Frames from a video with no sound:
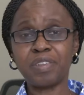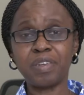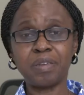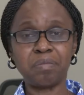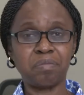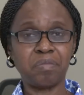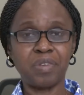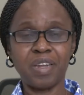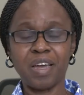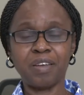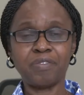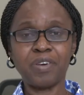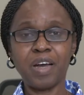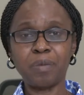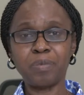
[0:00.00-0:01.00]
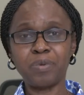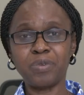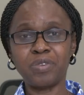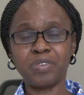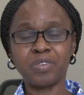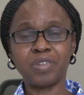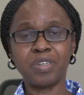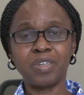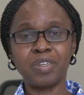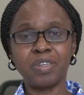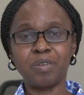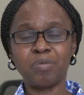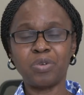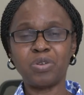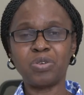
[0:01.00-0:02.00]
say, life happens,
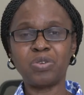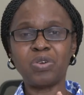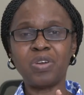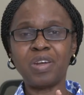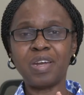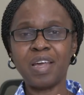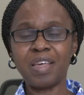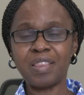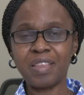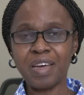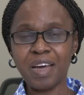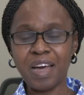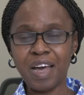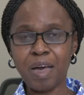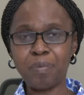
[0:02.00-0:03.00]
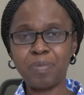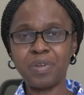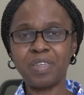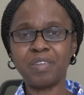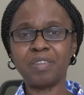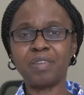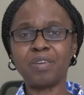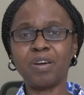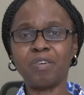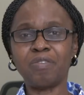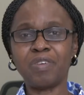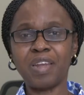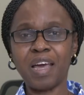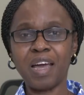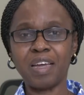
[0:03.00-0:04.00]
but don't let the happening
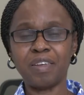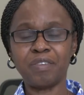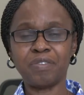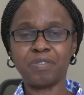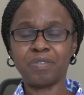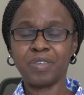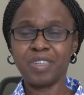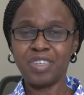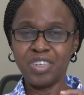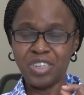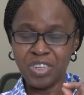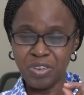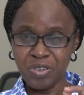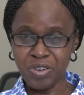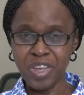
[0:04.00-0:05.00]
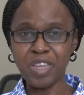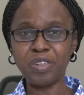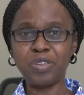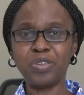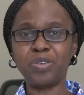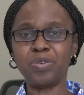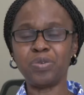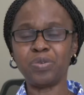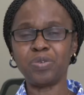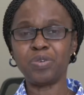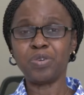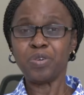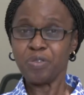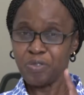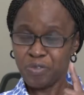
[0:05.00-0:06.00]
of life derail you
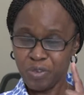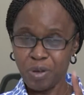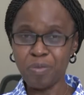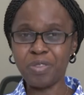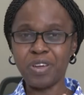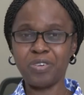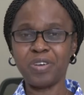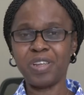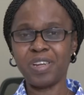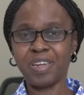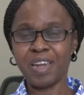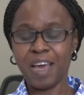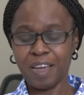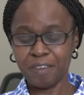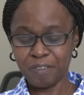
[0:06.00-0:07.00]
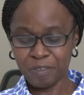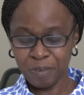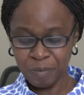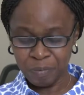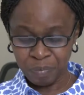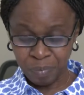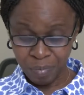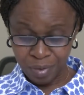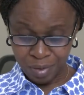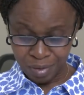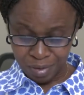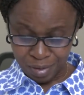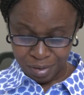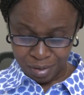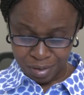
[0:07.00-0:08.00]
from the real life.
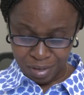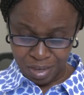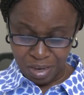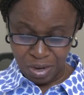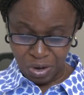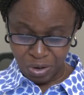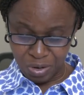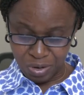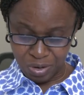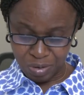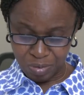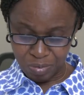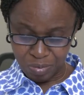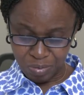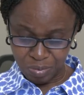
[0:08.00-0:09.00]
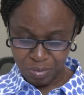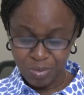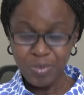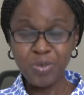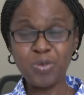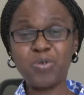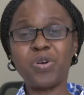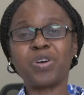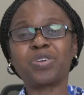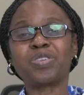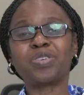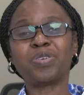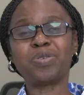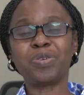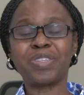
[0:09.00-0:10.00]
Enoch
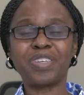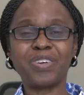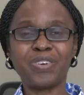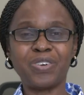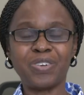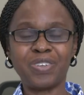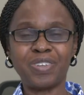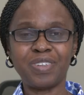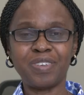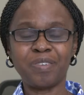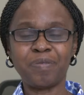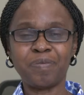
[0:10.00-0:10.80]
walked with God